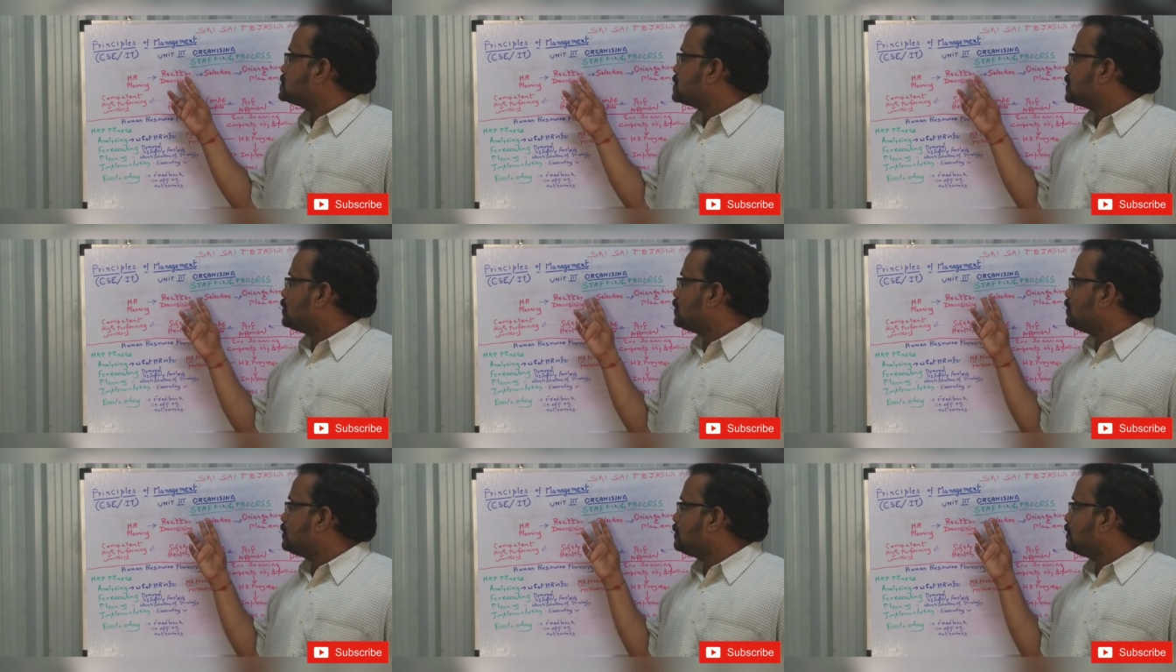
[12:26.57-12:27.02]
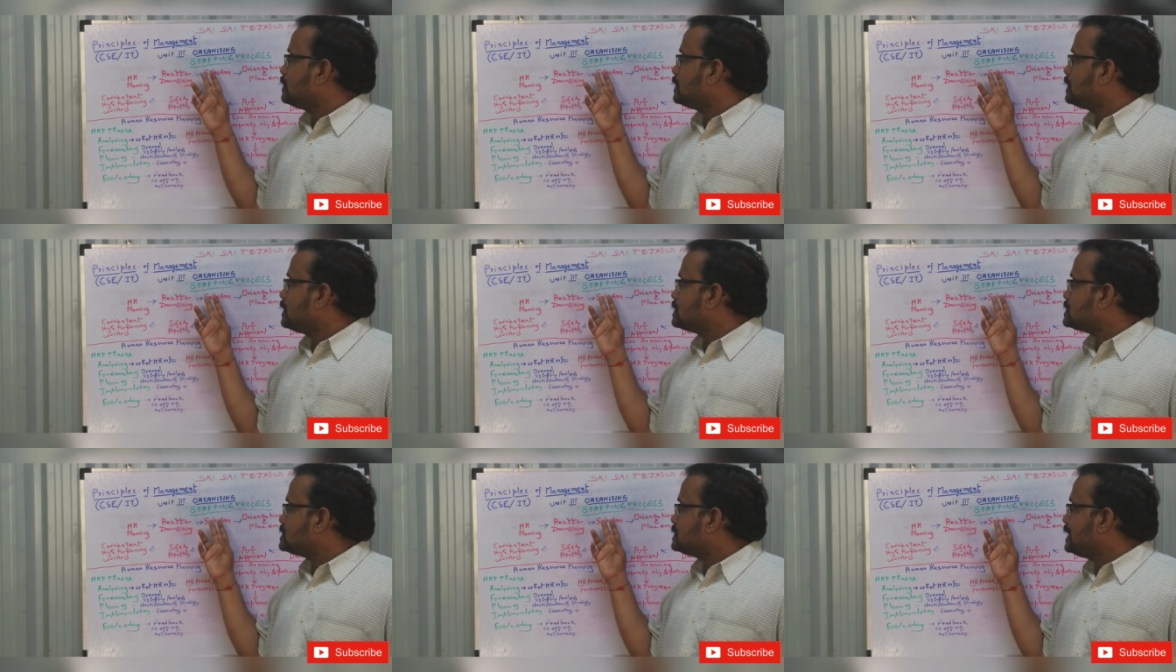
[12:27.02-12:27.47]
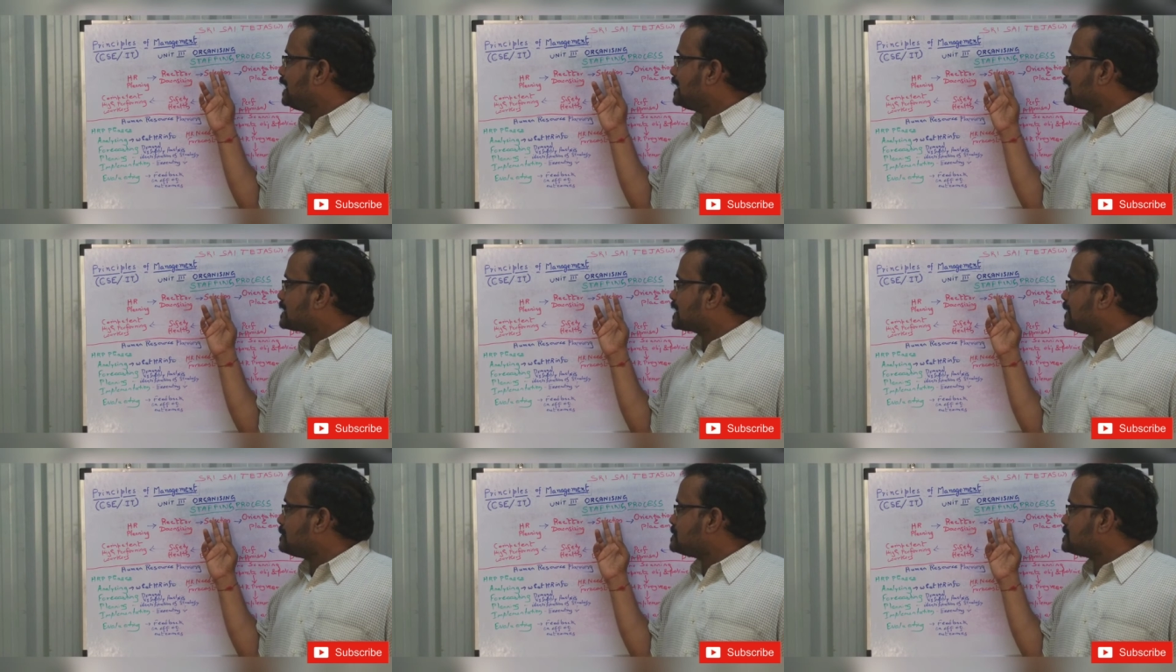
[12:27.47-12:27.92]
So
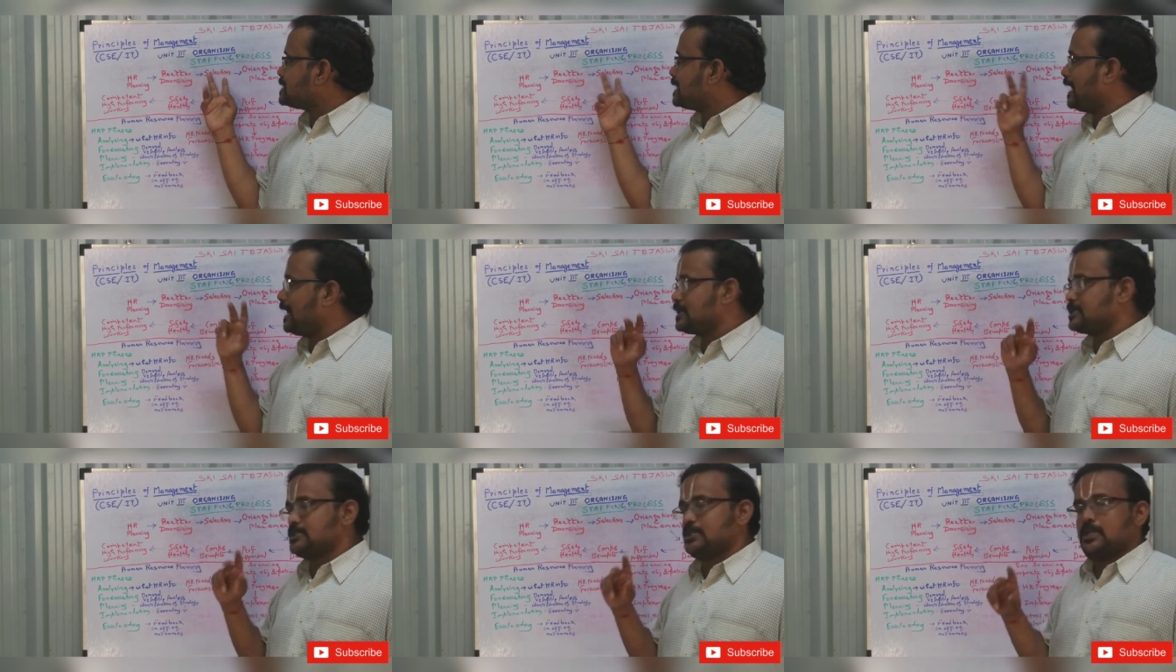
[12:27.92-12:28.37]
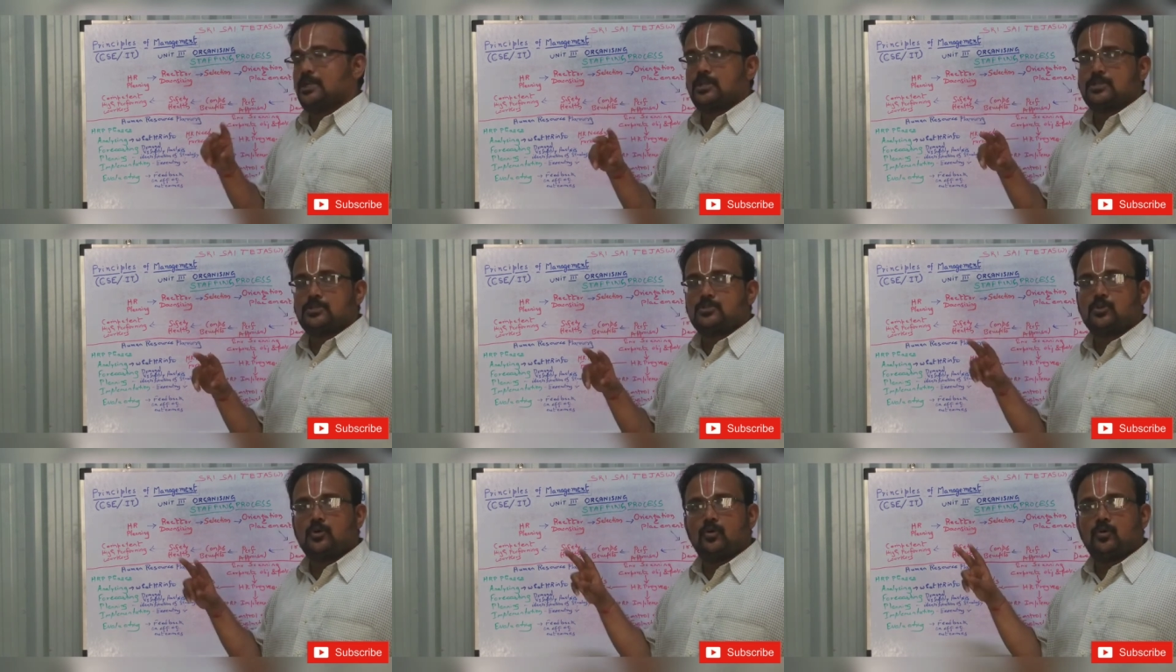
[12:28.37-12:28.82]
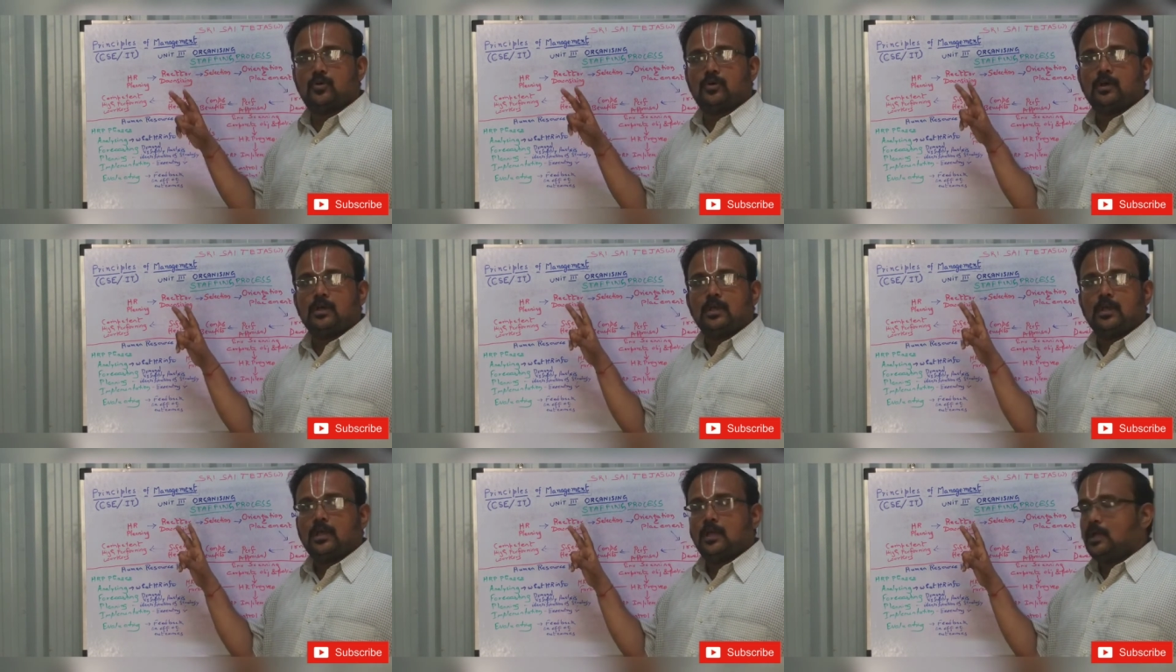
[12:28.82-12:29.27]
there comes selection.
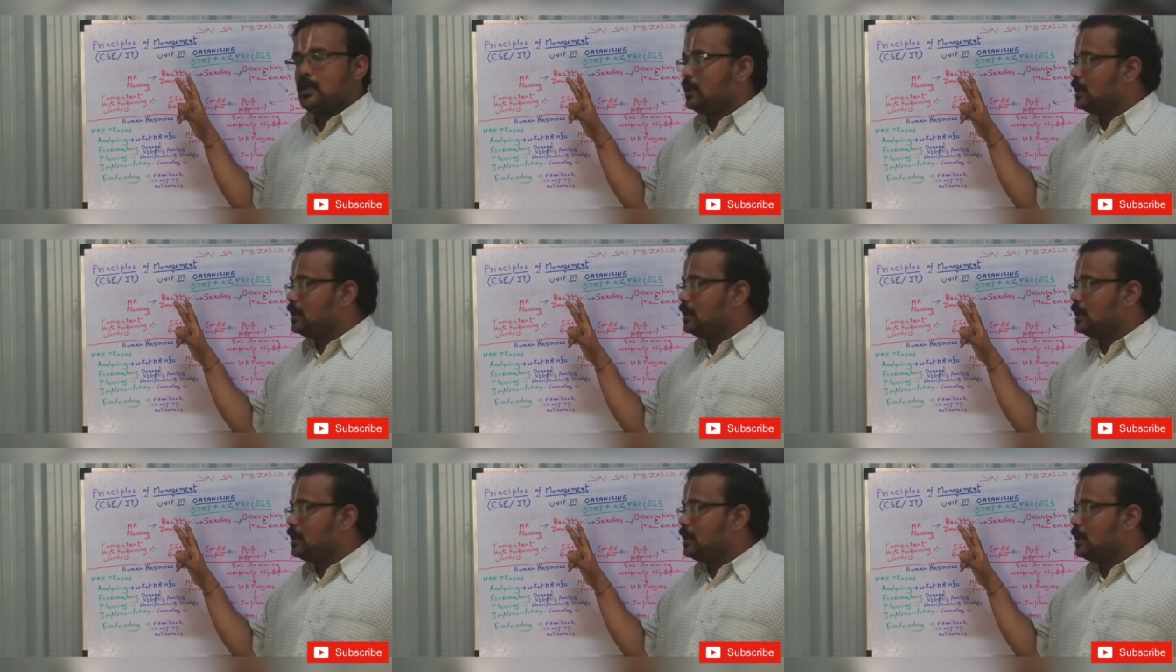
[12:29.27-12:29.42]
So